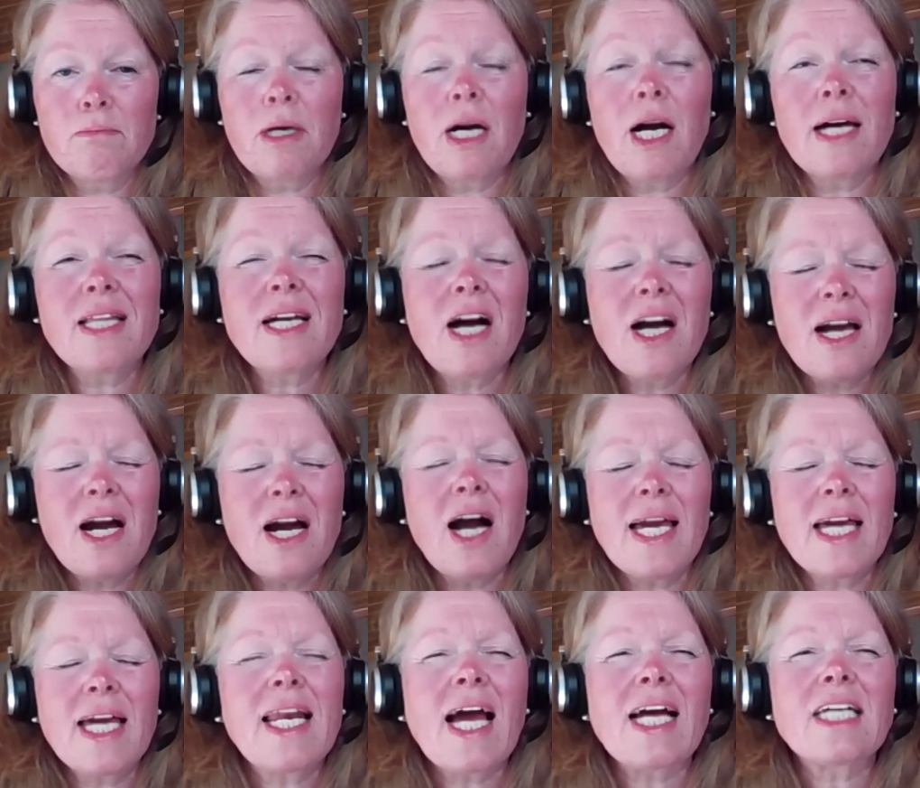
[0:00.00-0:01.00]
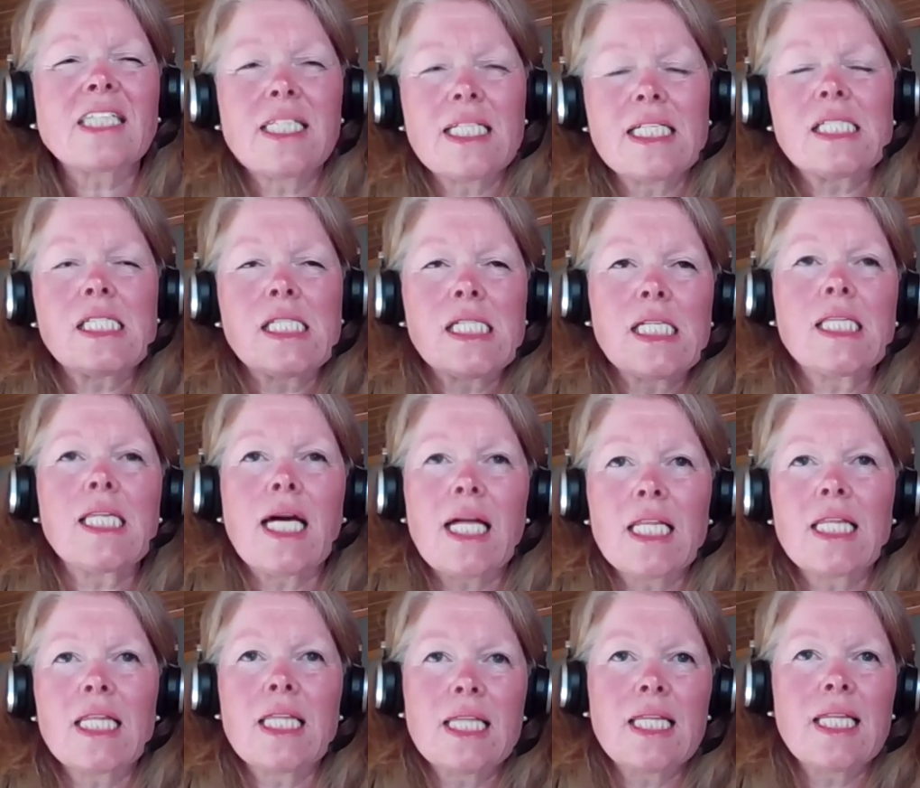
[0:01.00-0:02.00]
But I can actually see that
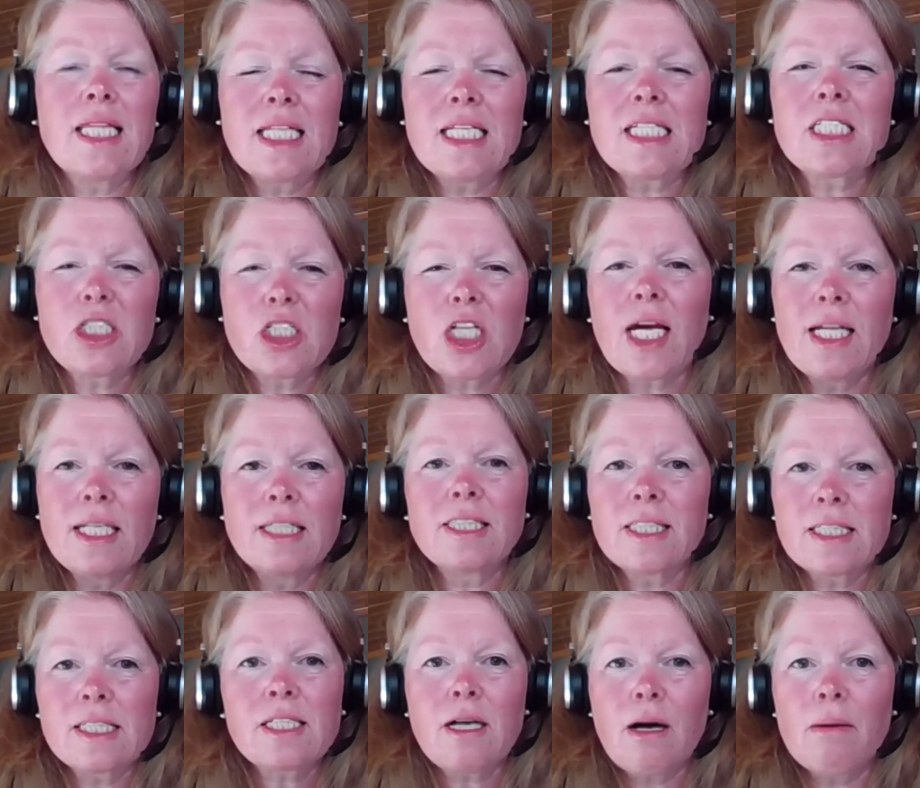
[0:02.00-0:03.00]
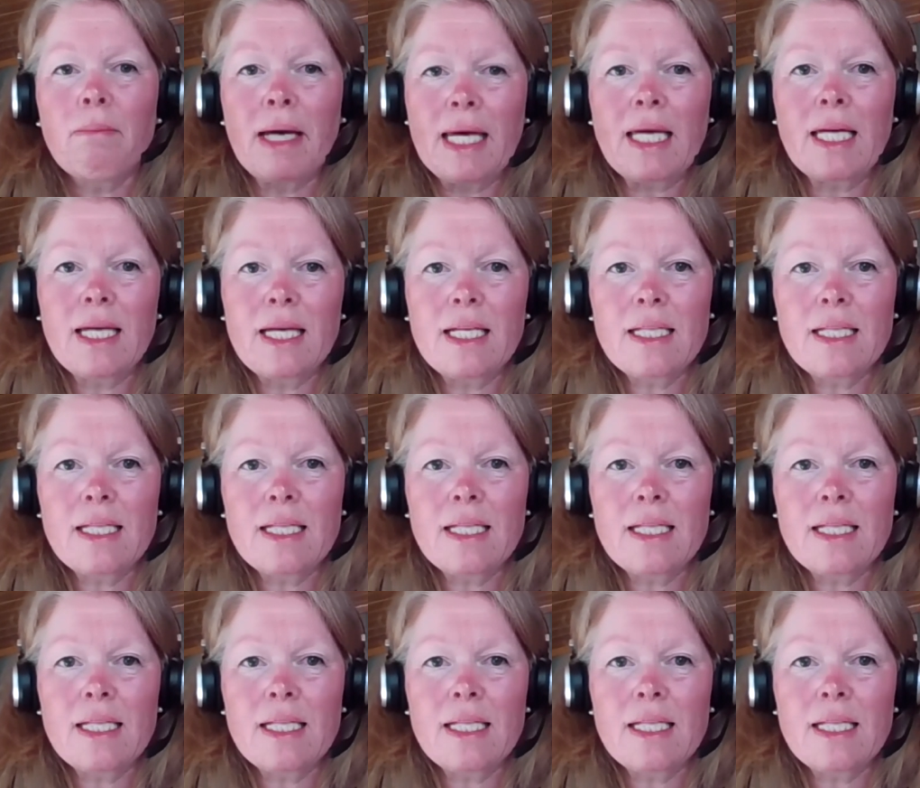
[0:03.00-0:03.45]
this change is coming.